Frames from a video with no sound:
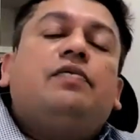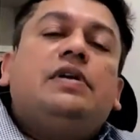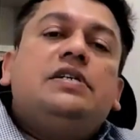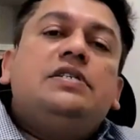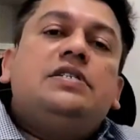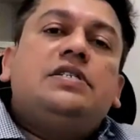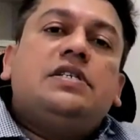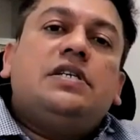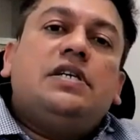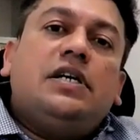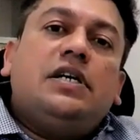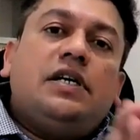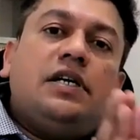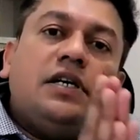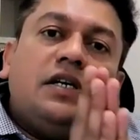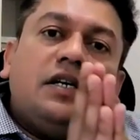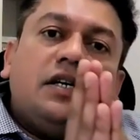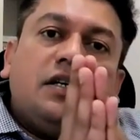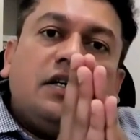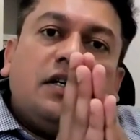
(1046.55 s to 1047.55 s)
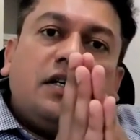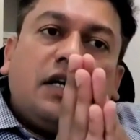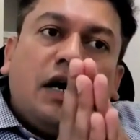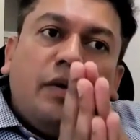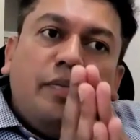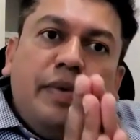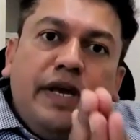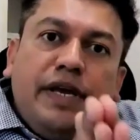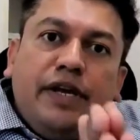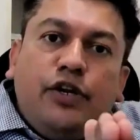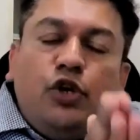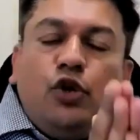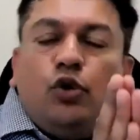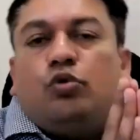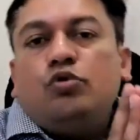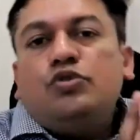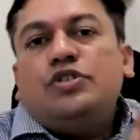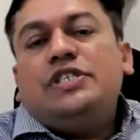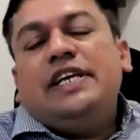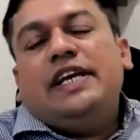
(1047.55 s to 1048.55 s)
Friends, coming
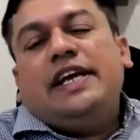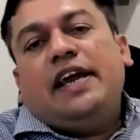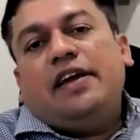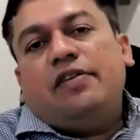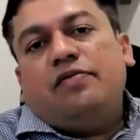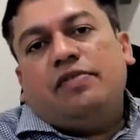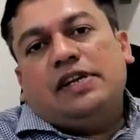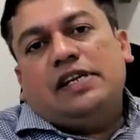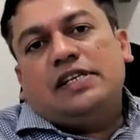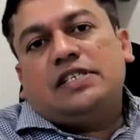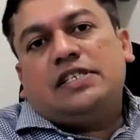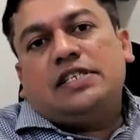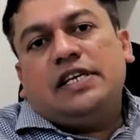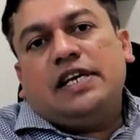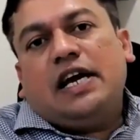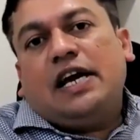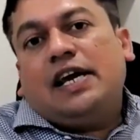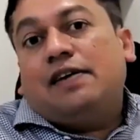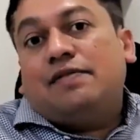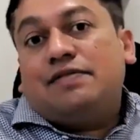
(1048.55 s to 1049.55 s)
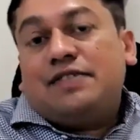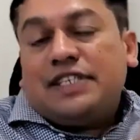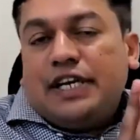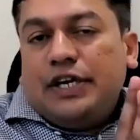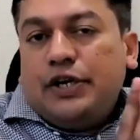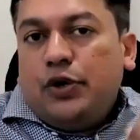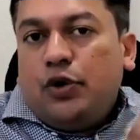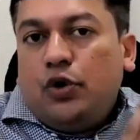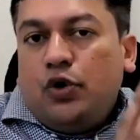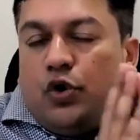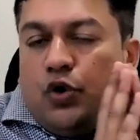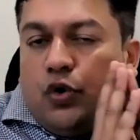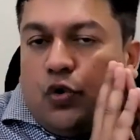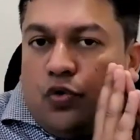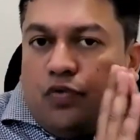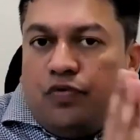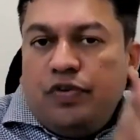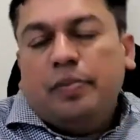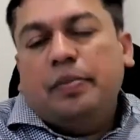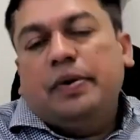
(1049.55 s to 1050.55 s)
Tuesday and Wednesday, I have scheduled 2
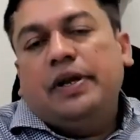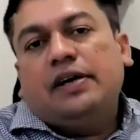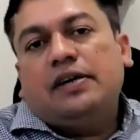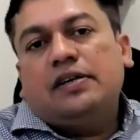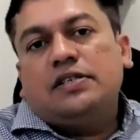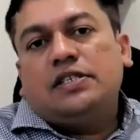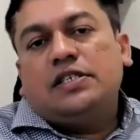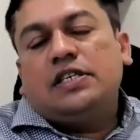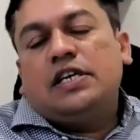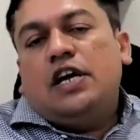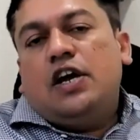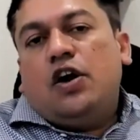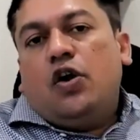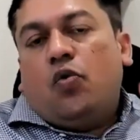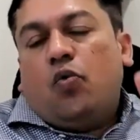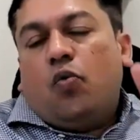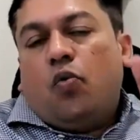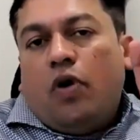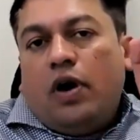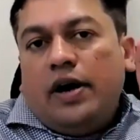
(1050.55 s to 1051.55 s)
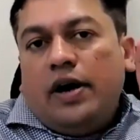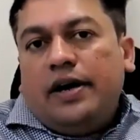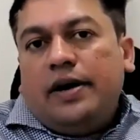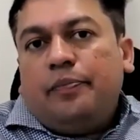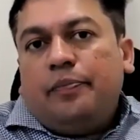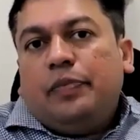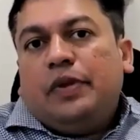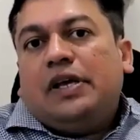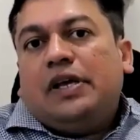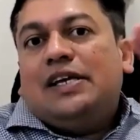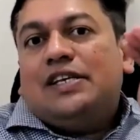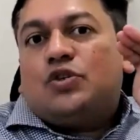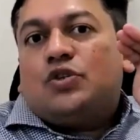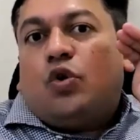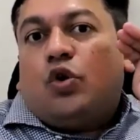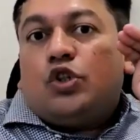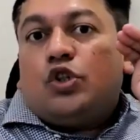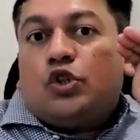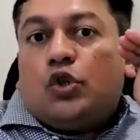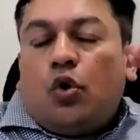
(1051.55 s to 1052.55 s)
webinars. One
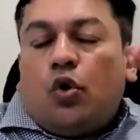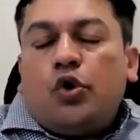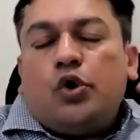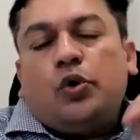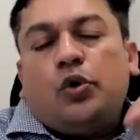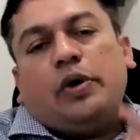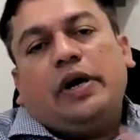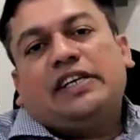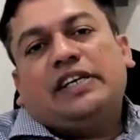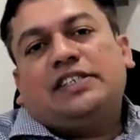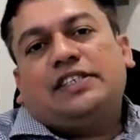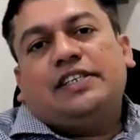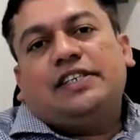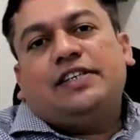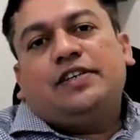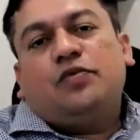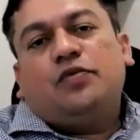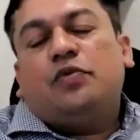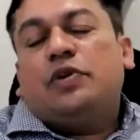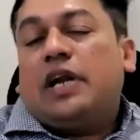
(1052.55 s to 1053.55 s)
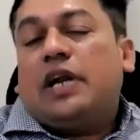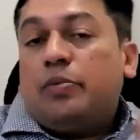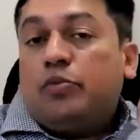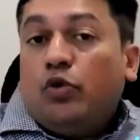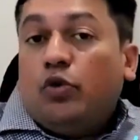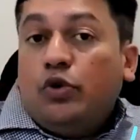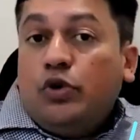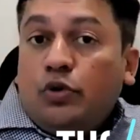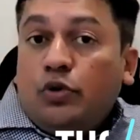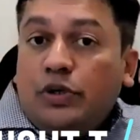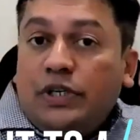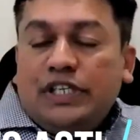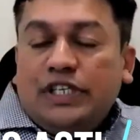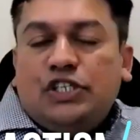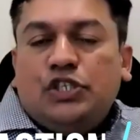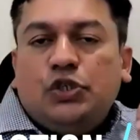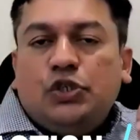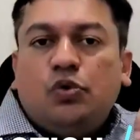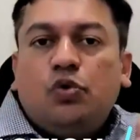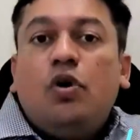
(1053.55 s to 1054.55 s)
is called Thought to Action, where I'm going to
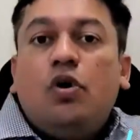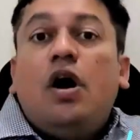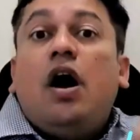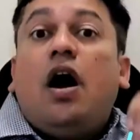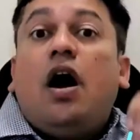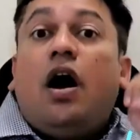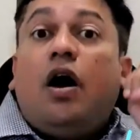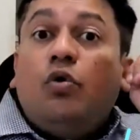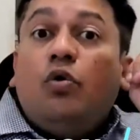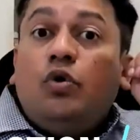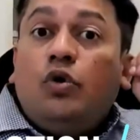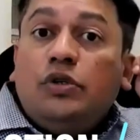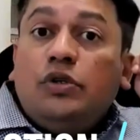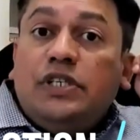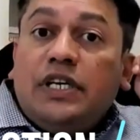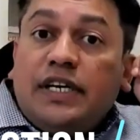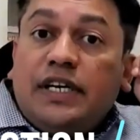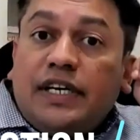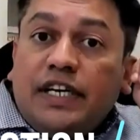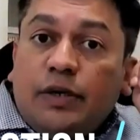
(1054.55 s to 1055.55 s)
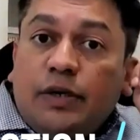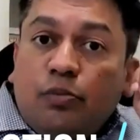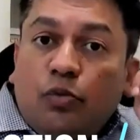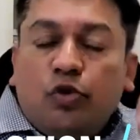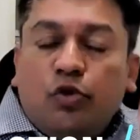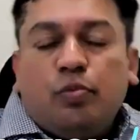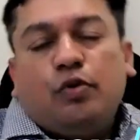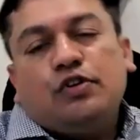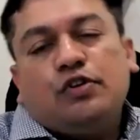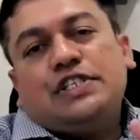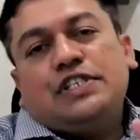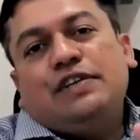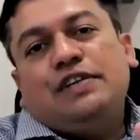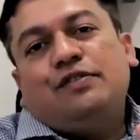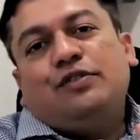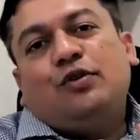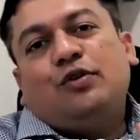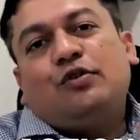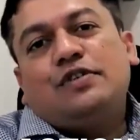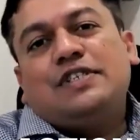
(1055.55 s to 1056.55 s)
teach you how to generate more
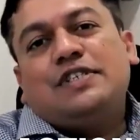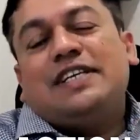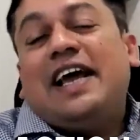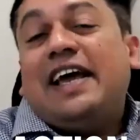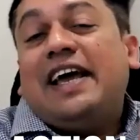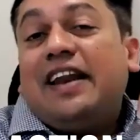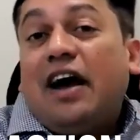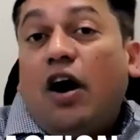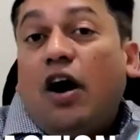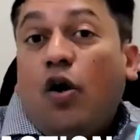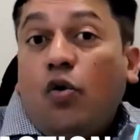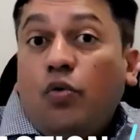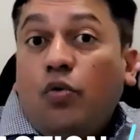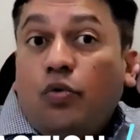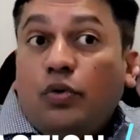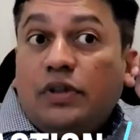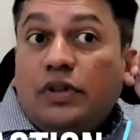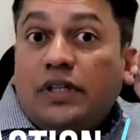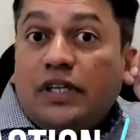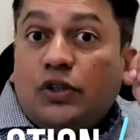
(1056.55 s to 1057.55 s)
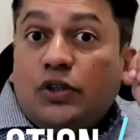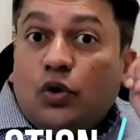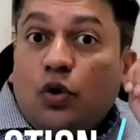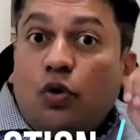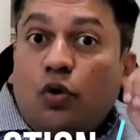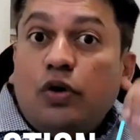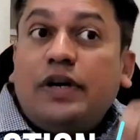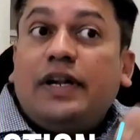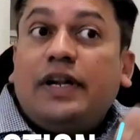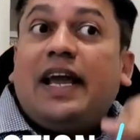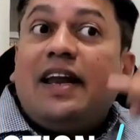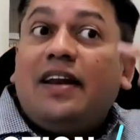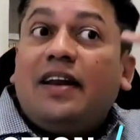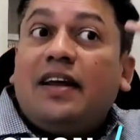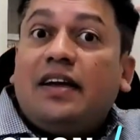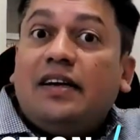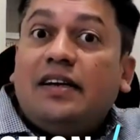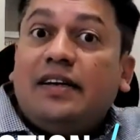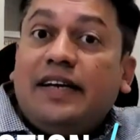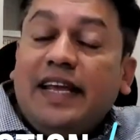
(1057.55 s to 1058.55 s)
positive thoughts and how the thought
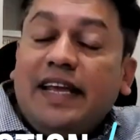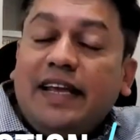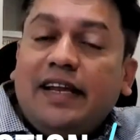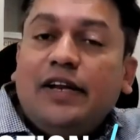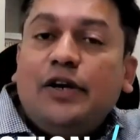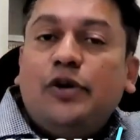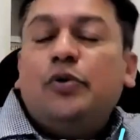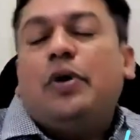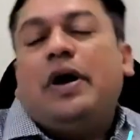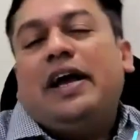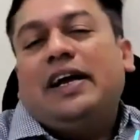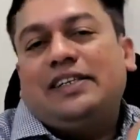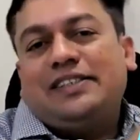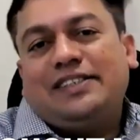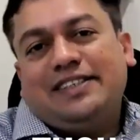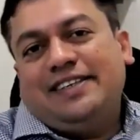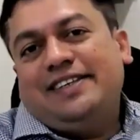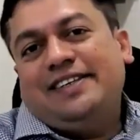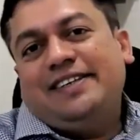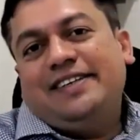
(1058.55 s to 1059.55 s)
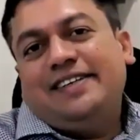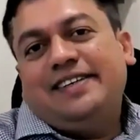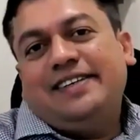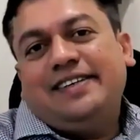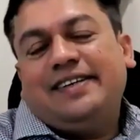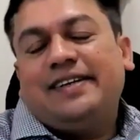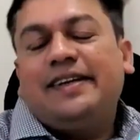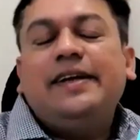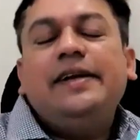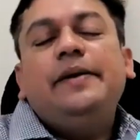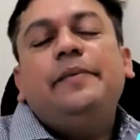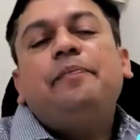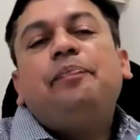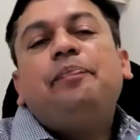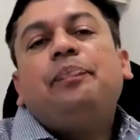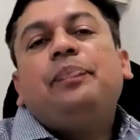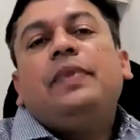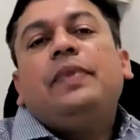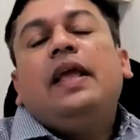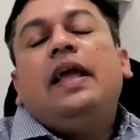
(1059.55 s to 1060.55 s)
can take into action, right?
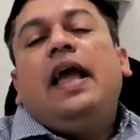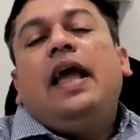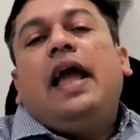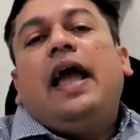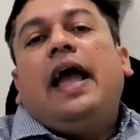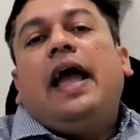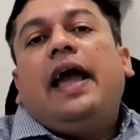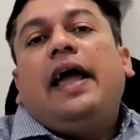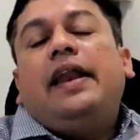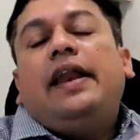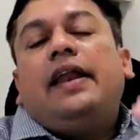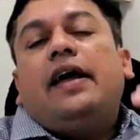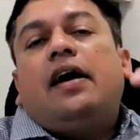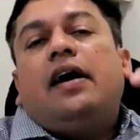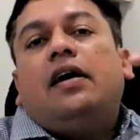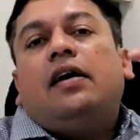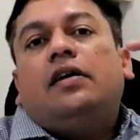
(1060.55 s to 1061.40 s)
And